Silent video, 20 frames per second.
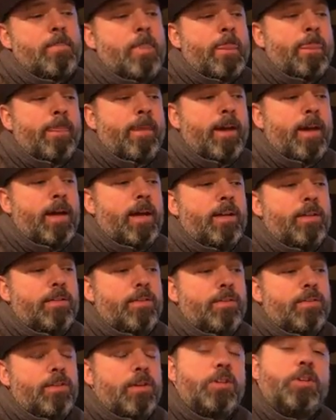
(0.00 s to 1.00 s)

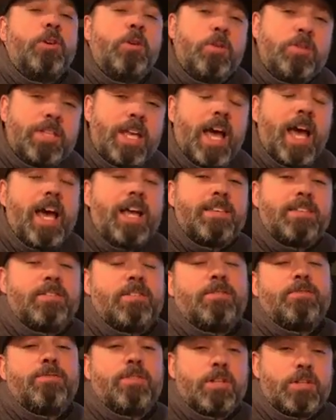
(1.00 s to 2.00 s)
to use as an
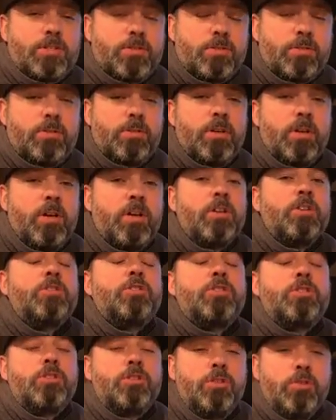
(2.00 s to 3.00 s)
official
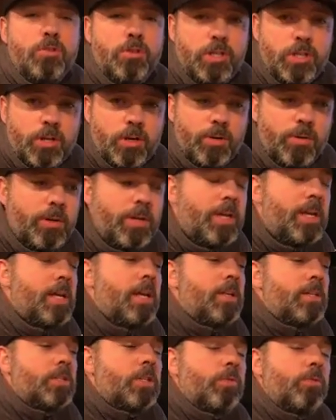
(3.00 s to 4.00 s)
studio.
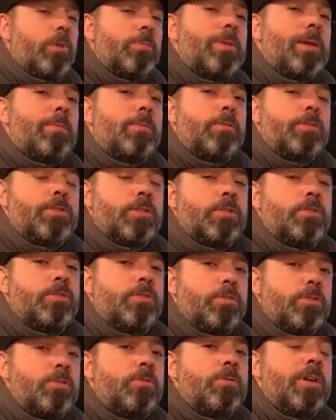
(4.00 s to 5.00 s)
So we'll be able to
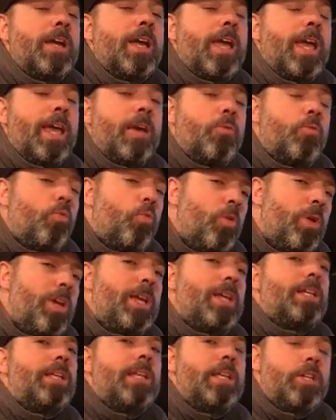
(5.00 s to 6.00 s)
do a
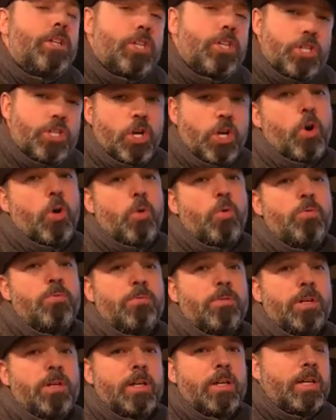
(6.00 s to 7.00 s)
weekly show
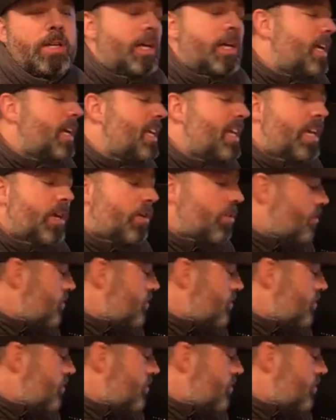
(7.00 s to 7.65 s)
geared